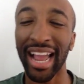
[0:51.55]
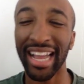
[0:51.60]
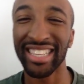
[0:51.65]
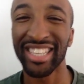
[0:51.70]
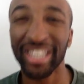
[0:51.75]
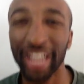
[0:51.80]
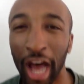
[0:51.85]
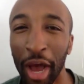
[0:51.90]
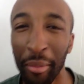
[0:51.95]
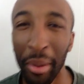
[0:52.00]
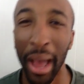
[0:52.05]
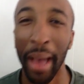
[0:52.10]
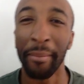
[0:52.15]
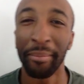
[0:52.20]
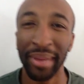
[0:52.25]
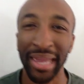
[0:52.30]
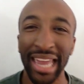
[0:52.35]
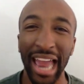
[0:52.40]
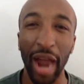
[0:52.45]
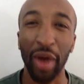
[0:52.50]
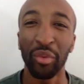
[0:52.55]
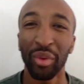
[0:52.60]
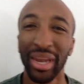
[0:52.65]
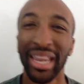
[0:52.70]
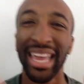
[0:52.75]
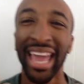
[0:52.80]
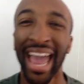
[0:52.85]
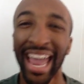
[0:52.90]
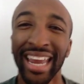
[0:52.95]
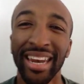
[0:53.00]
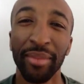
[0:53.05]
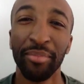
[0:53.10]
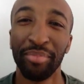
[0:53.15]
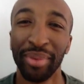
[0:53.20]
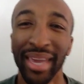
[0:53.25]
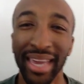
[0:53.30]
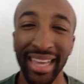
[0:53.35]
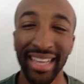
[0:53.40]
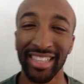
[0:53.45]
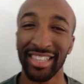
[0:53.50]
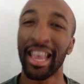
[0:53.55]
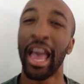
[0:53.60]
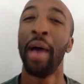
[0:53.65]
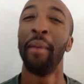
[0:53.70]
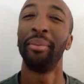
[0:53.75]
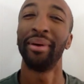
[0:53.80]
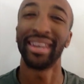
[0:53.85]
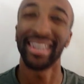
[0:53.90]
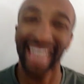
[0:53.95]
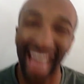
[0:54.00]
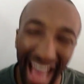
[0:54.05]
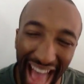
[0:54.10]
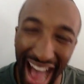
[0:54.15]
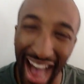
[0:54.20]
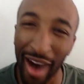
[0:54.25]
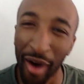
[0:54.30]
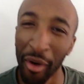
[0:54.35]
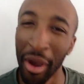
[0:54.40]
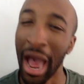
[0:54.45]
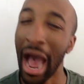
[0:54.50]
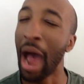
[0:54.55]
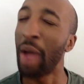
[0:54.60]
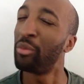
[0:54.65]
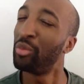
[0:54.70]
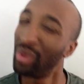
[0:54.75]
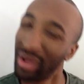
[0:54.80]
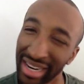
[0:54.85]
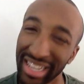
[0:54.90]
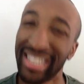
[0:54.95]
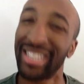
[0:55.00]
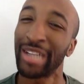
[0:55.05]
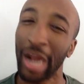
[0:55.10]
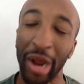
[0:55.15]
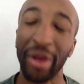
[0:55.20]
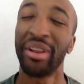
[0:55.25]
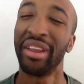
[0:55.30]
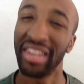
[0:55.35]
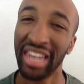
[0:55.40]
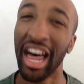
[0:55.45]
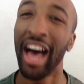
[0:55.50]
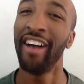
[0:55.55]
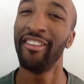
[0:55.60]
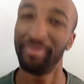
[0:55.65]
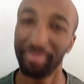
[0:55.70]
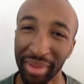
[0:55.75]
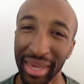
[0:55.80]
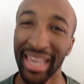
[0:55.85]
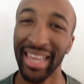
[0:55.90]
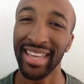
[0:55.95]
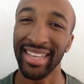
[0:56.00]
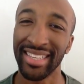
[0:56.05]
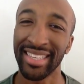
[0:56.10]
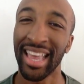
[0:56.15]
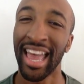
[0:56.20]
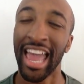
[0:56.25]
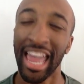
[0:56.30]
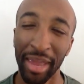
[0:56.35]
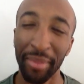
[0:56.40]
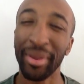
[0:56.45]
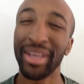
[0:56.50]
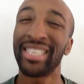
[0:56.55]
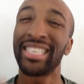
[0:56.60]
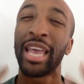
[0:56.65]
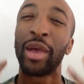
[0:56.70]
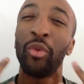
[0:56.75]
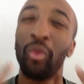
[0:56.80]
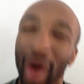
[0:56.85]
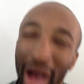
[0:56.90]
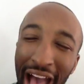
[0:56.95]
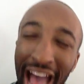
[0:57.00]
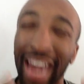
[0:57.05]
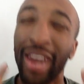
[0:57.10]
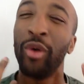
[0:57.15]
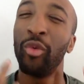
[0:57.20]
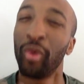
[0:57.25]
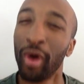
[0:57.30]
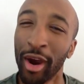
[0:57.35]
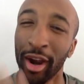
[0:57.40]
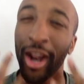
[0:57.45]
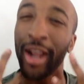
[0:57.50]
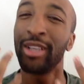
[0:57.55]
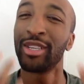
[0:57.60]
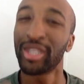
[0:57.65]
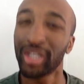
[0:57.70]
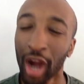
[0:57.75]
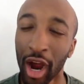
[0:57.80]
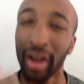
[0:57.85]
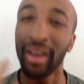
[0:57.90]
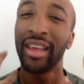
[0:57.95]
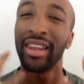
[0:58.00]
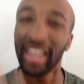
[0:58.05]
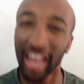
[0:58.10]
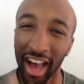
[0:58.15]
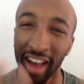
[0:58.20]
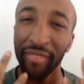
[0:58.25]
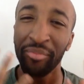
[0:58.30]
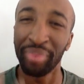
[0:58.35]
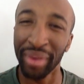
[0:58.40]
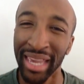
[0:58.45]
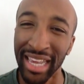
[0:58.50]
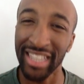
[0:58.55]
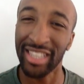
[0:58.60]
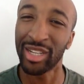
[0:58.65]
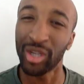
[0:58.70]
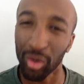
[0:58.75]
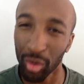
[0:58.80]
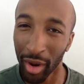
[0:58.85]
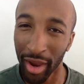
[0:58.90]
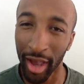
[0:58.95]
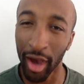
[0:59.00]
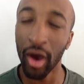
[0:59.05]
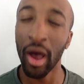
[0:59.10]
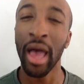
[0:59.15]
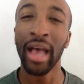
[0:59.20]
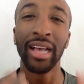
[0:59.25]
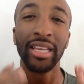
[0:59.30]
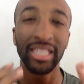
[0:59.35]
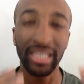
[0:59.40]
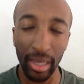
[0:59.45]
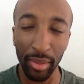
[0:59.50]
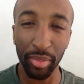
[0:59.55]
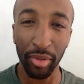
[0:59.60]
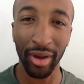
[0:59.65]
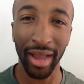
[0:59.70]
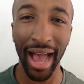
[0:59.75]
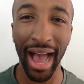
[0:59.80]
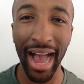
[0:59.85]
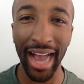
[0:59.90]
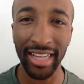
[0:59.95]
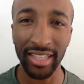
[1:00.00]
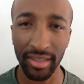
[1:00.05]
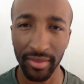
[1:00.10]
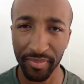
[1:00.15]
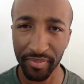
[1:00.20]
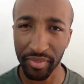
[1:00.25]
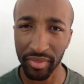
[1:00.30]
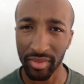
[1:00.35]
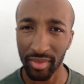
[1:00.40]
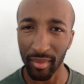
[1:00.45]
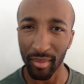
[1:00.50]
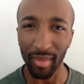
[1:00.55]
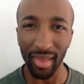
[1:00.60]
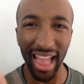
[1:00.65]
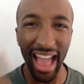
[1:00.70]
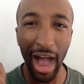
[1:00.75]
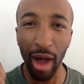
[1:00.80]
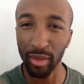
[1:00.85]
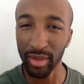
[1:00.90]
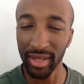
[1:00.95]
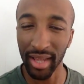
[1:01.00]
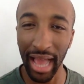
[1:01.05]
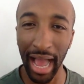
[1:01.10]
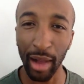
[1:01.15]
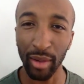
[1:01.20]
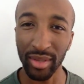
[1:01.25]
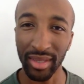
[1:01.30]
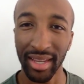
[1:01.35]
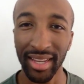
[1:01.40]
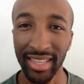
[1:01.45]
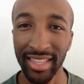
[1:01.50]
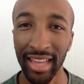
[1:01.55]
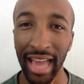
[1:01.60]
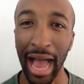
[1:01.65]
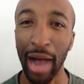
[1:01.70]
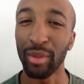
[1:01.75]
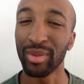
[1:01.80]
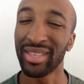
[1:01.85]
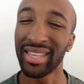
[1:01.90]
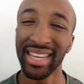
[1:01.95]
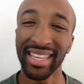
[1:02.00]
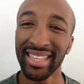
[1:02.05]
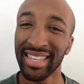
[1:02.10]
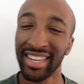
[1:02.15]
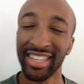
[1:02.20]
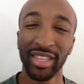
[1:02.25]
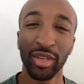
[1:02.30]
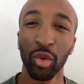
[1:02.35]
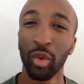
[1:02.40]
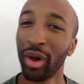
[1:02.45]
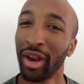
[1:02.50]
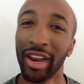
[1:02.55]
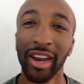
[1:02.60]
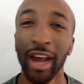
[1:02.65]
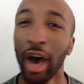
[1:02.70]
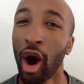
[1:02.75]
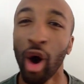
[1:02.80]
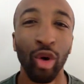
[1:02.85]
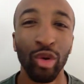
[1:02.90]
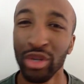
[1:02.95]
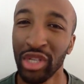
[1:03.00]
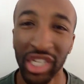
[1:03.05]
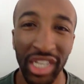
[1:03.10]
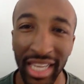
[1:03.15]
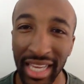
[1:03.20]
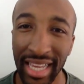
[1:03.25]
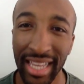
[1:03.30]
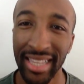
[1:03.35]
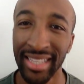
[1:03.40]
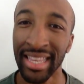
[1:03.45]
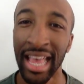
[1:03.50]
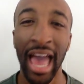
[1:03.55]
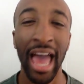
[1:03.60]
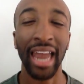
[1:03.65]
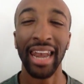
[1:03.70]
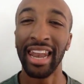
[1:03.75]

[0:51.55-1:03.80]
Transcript: got stung by a bee, I really hated bees. But now I'm really starting to love bees. You may say, why in the world are you starting to love bees, Terrell? Simple, guys. I was listening to one of the OGs,